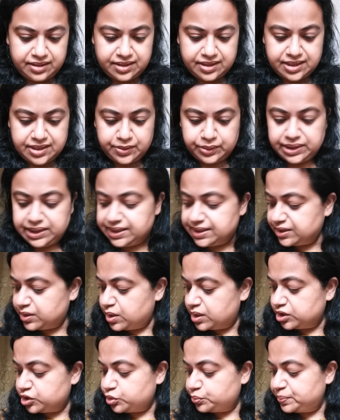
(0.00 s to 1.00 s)
So this
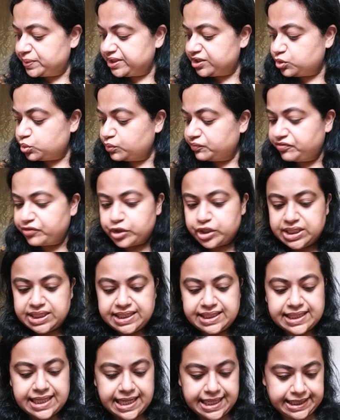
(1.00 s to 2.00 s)
costs rupees
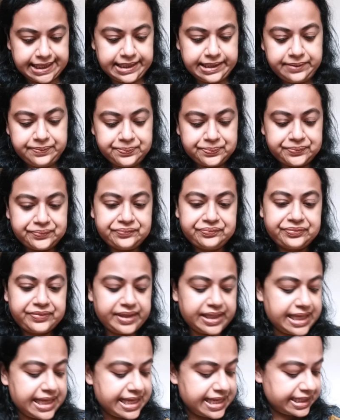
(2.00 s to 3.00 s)
249.
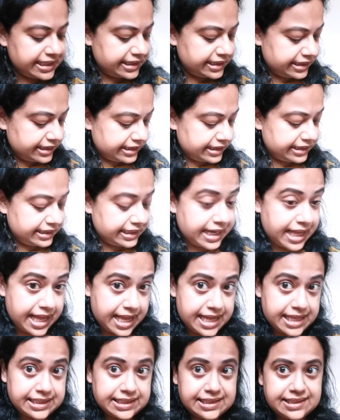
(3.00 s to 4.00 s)
And
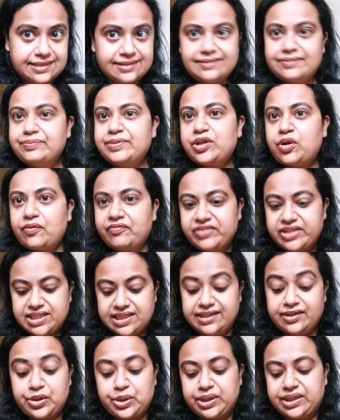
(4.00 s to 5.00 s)
last but
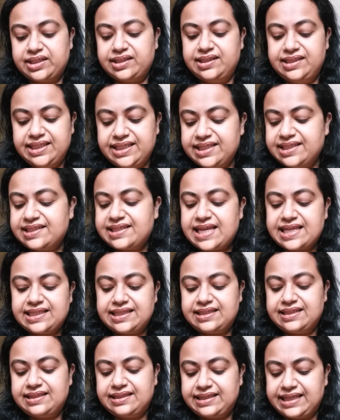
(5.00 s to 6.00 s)
obviously not the least, I
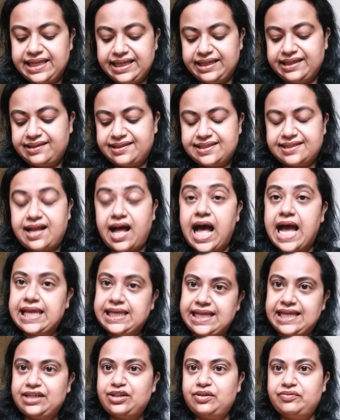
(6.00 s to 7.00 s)
think it's the
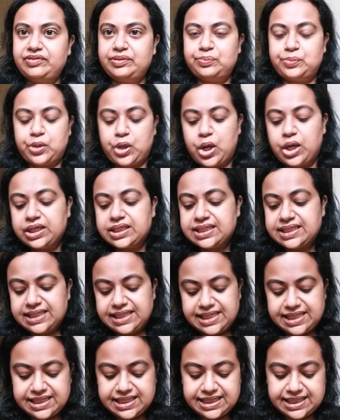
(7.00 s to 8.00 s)
highlight of the box,
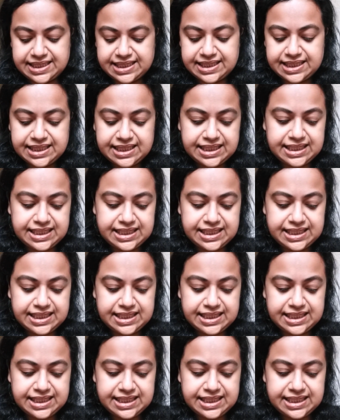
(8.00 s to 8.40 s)
is